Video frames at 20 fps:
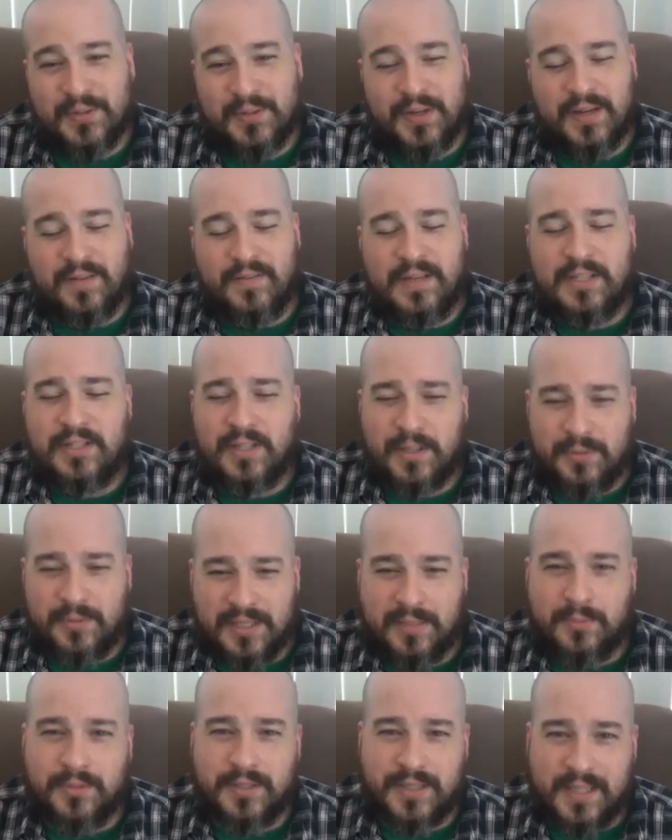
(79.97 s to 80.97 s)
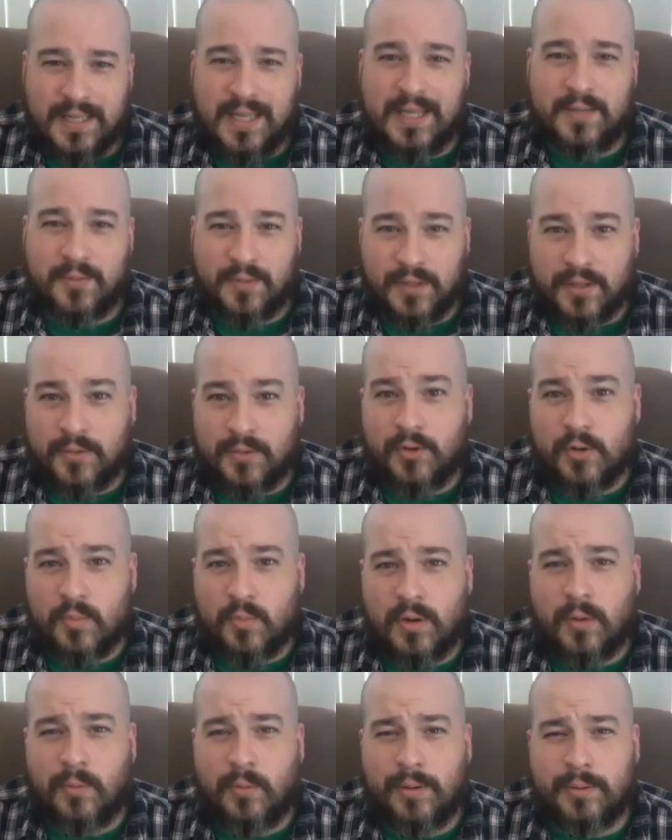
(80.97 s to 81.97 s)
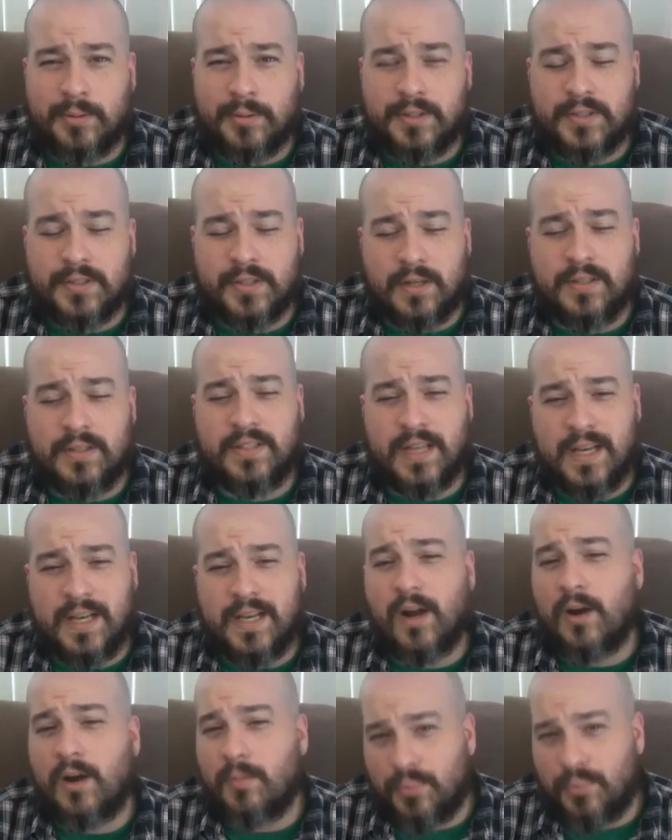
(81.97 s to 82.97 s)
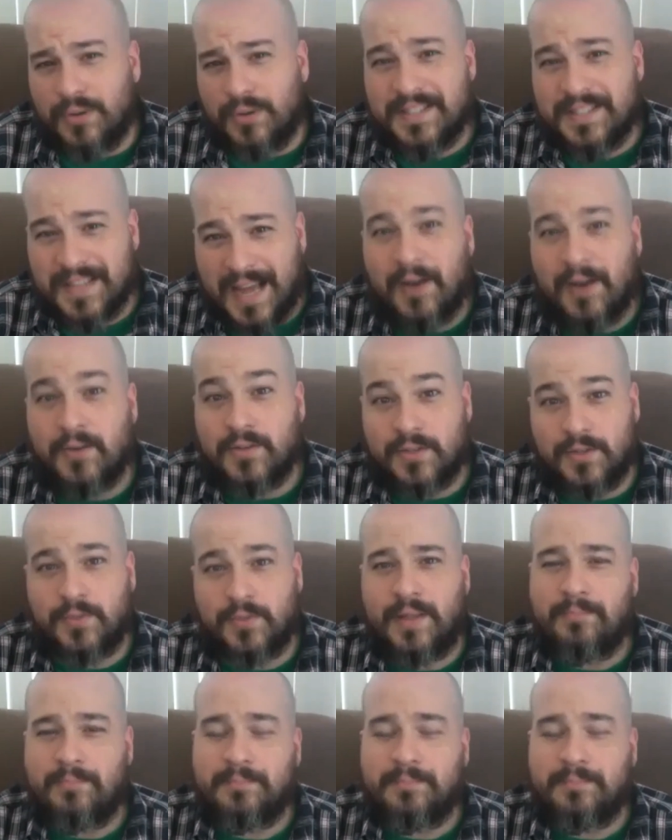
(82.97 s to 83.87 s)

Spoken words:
Eventually I was able to connect with a group where we were able to start sending our prints out to them.